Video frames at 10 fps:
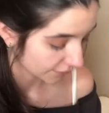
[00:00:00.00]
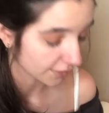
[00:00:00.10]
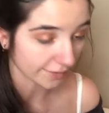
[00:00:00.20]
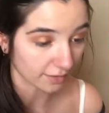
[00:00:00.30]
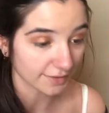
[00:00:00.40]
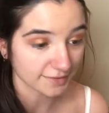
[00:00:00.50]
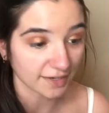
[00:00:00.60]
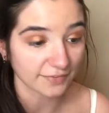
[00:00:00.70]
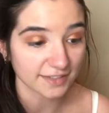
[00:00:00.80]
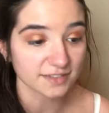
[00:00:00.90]
Like honestly,
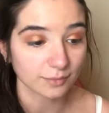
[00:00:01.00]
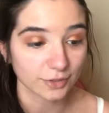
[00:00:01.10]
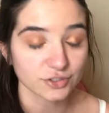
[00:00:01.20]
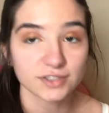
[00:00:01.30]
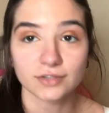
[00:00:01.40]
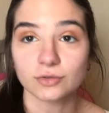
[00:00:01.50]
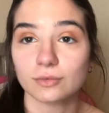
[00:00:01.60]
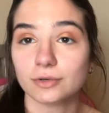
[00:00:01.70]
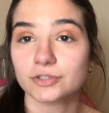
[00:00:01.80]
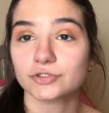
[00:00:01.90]
I've had some brushes that do a
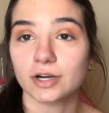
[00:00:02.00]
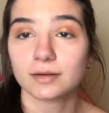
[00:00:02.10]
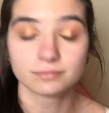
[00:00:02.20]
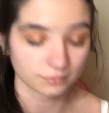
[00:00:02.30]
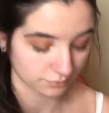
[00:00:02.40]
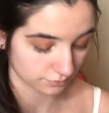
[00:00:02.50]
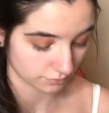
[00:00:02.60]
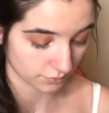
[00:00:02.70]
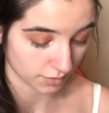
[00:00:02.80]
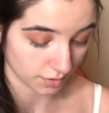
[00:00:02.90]
worse job
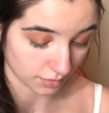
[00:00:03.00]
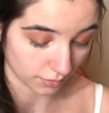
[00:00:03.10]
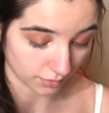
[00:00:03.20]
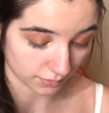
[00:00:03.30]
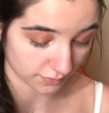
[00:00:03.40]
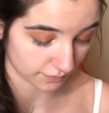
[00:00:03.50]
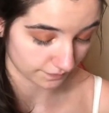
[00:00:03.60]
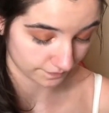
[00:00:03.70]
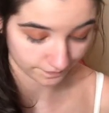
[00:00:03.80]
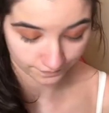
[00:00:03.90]
than this.
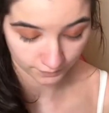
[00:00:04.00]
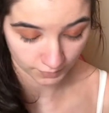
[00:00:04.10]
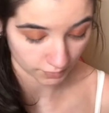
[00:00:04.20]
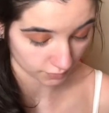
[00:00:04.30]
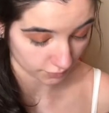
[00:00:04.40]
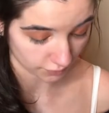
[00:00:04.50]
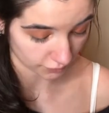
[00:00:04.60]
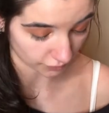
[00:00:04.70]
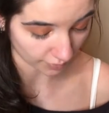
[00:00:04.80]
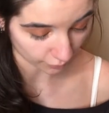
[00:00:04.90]

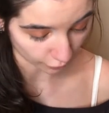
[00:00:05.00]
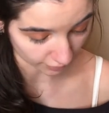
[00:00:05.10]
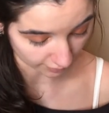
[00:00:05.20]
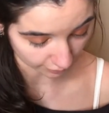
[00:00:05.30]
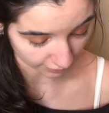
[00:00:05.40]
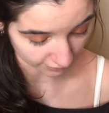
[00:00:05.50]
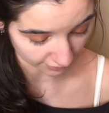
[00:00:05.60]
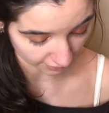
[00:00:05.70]
So I'm really impressed.